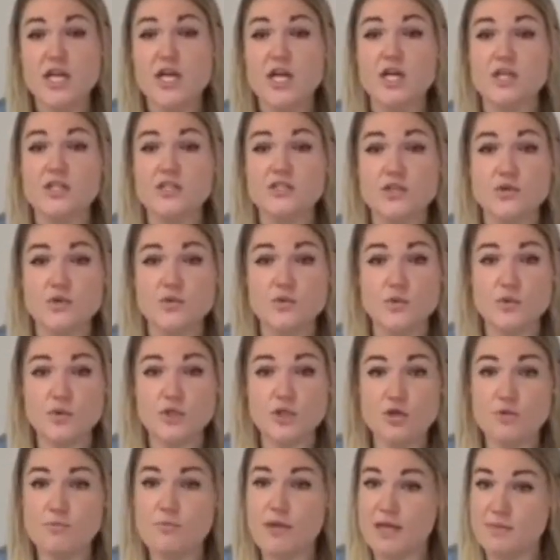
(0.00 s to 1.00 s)
So you
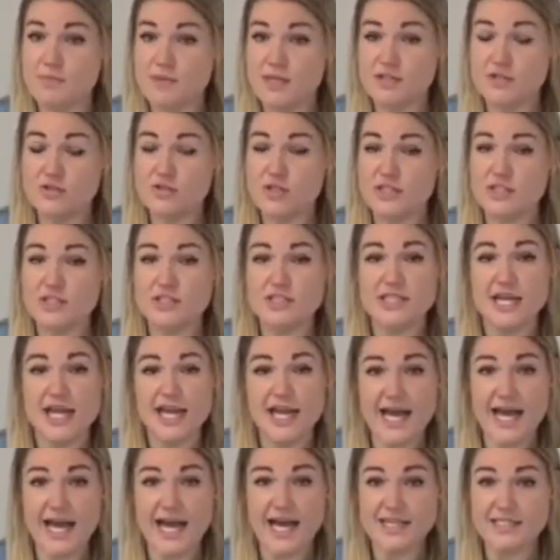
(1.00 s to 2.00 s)
may be instructed to
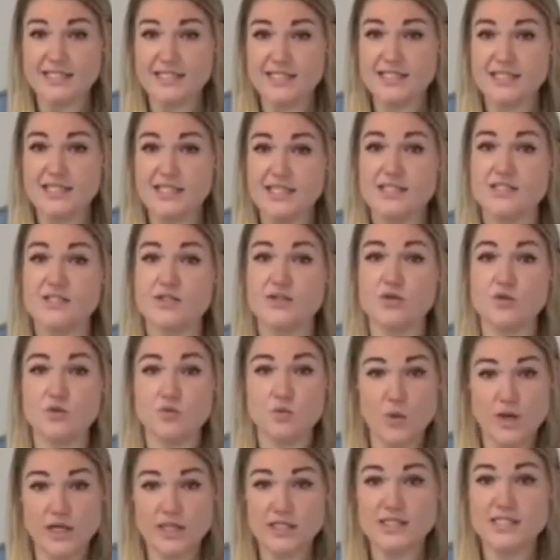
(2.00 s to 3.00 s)
access us through
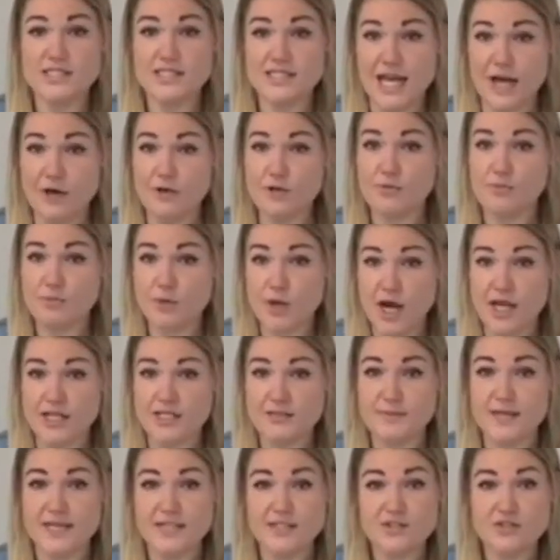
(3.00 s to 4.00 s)
1 South
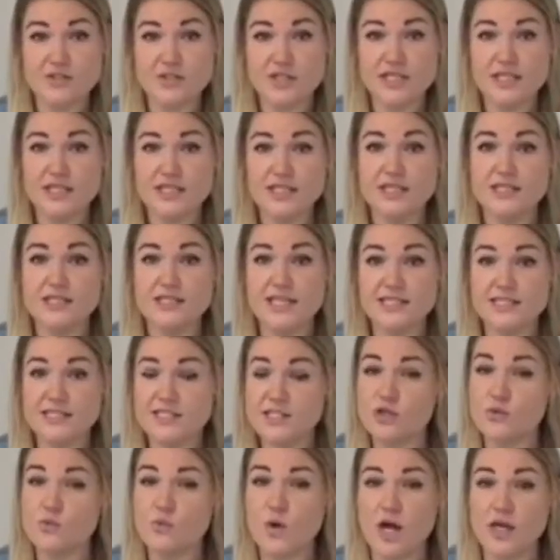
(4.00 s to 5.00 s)
Prospect Street. That's near
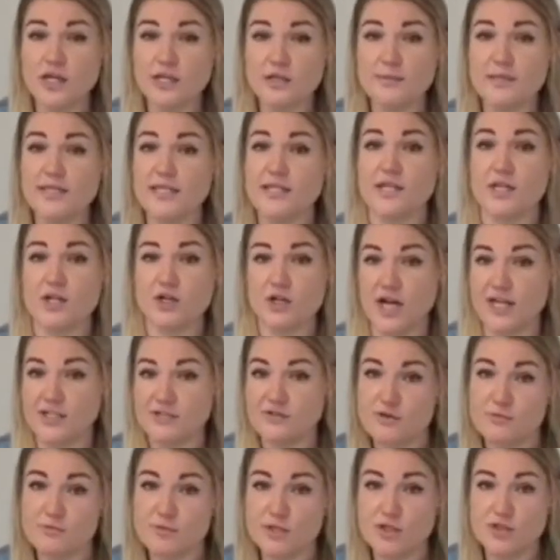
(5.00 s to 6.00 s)
Waterman and across
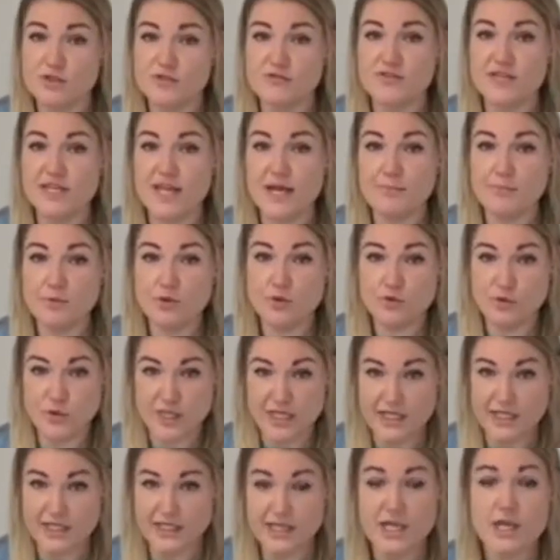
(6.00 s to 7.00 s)
from the UVM
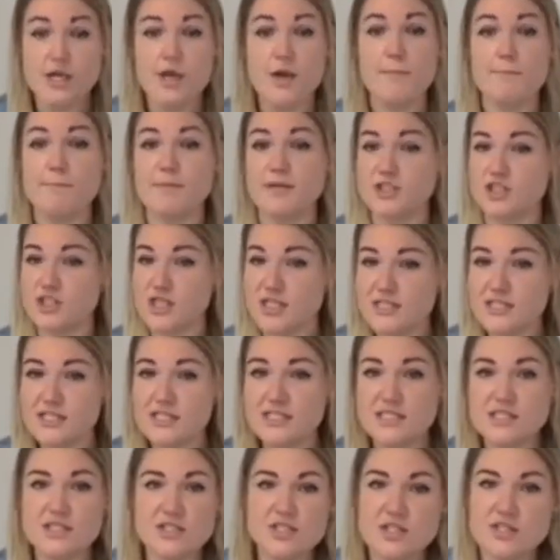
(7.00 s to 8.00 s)
Green. But just
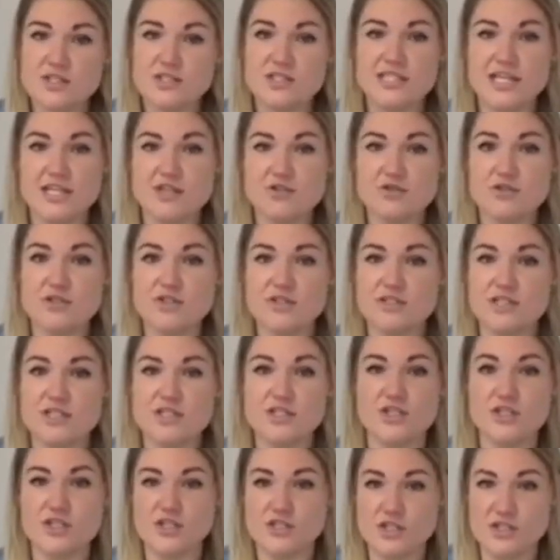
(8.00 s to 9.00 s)
listen to your schedulers and
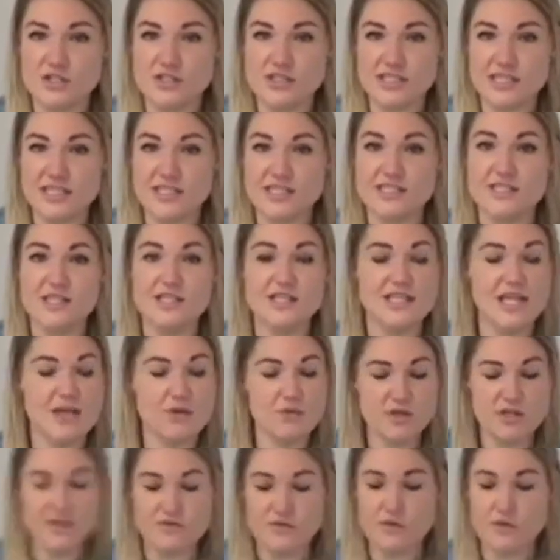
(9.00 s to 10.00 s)
your nurses. They will
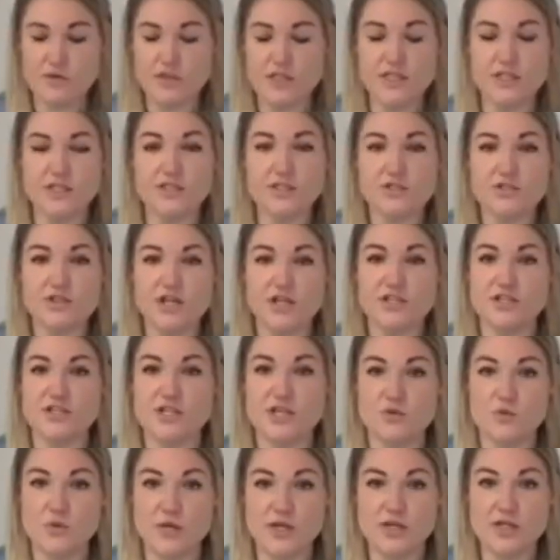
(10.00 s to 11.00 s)
give you a clear instruction on
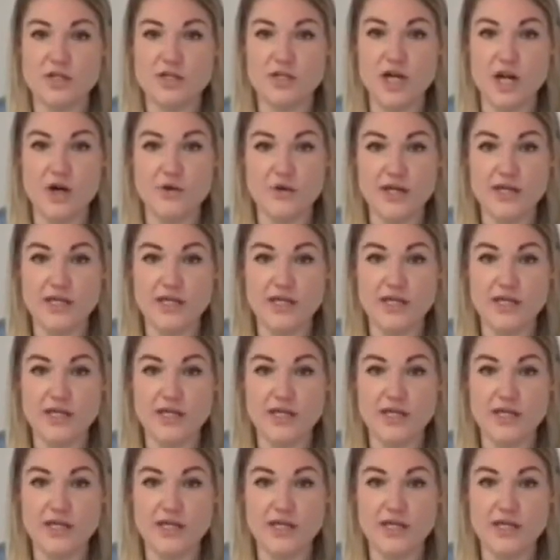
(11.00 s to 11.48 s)
where you're going.